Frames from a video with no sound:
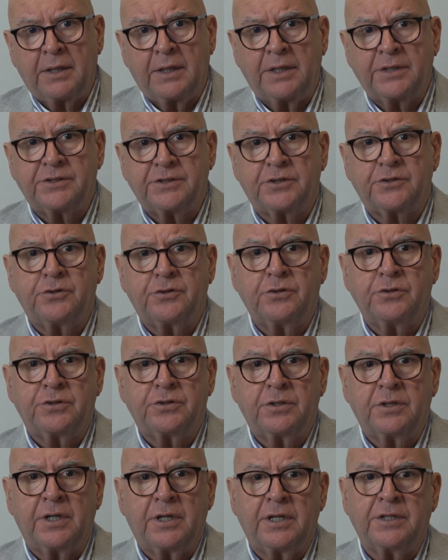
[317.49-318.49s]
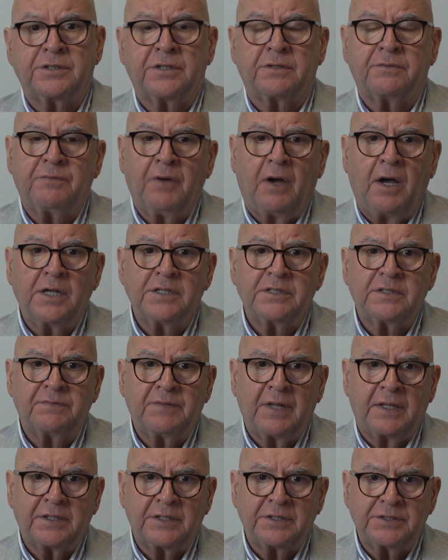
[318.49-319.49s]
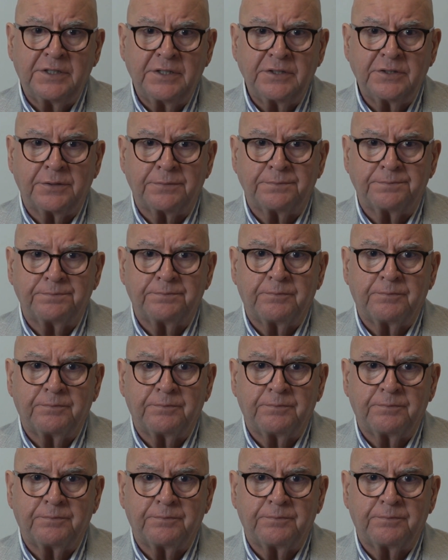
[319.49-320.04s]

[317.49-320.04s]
the institution is advised of that decision.